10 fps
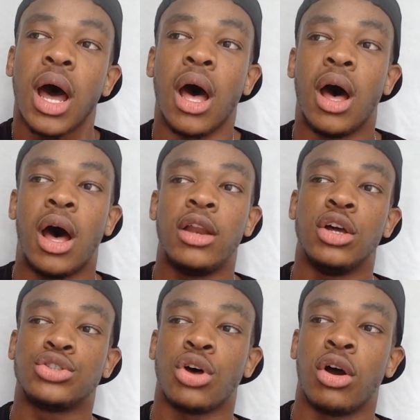I heard
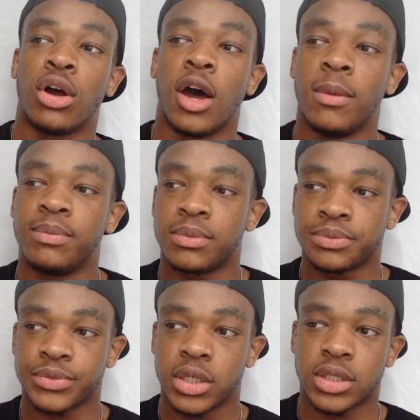your song.
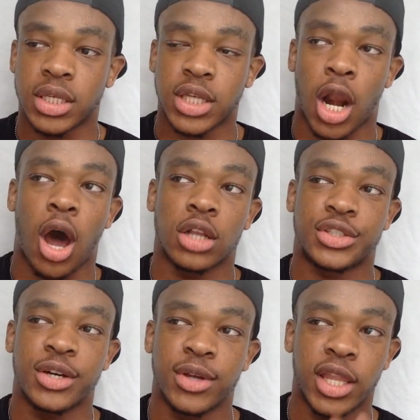It's kind of hard
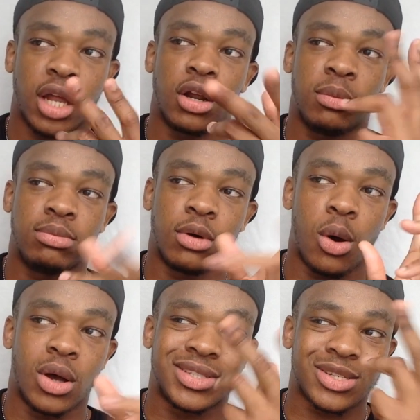still. You're done the
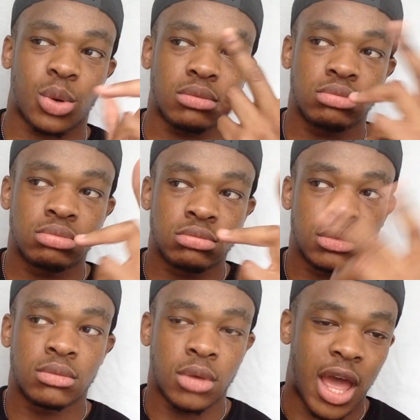0161.
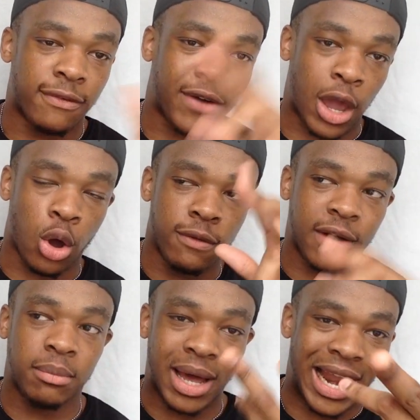F Gecko
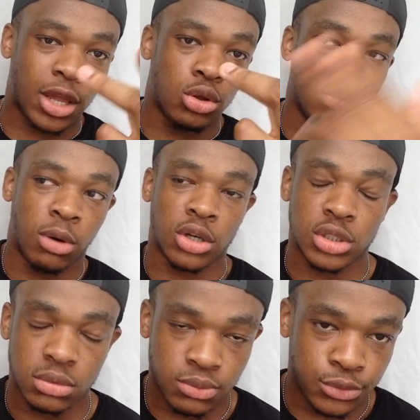fam, I like you,
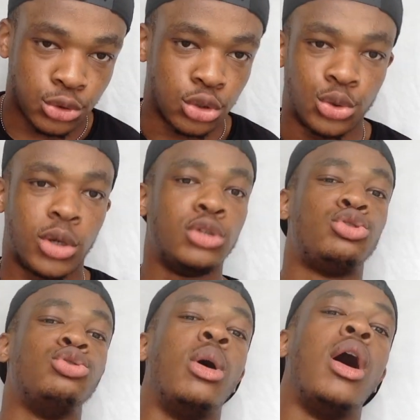Bugzy. So do you wanna
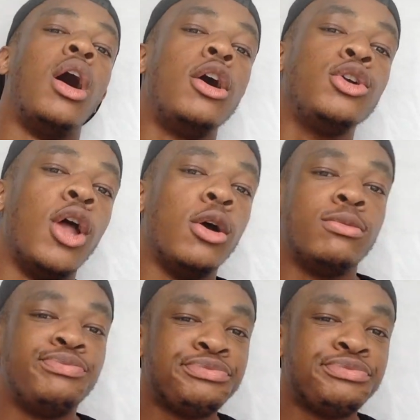do a